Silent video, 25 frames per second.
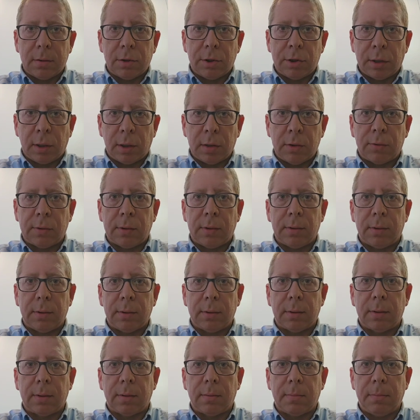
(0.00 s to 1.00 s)

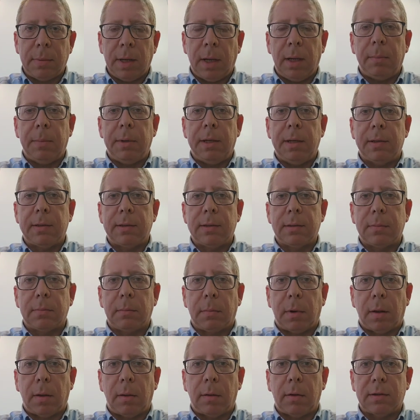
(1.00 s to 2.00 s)
children, babies,
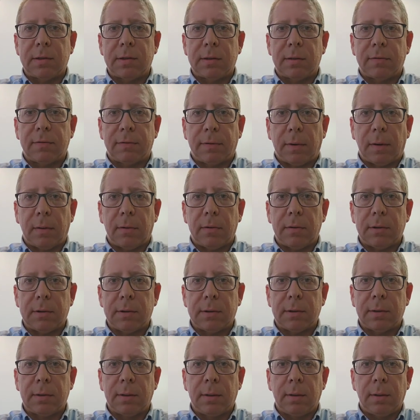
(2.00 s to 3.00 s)
mothers and
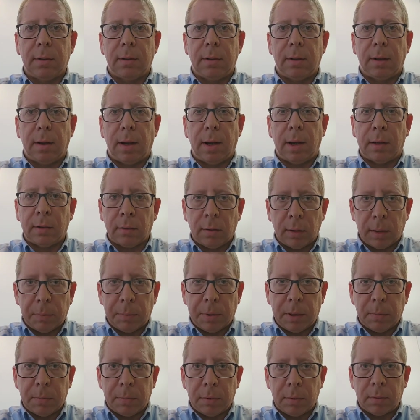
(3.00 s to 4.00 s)
fathers, elderly
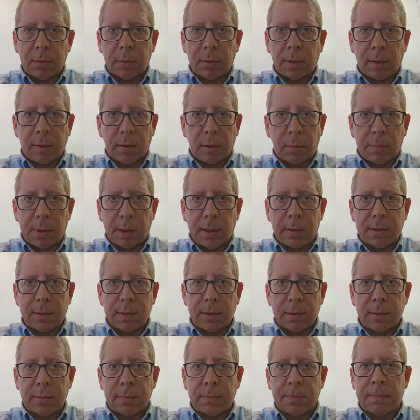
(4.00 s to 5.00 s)
people in their
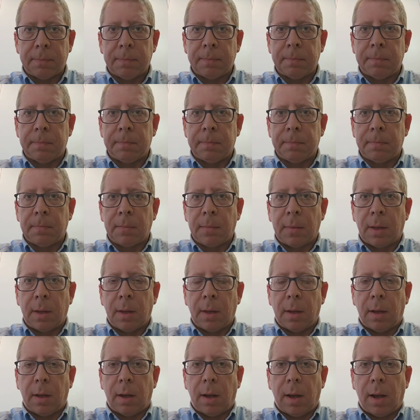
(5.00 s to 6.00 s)
beds,
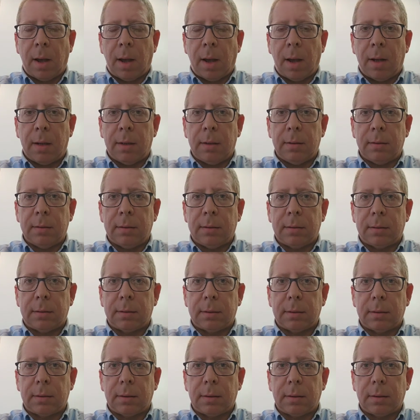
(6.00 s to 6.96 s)
and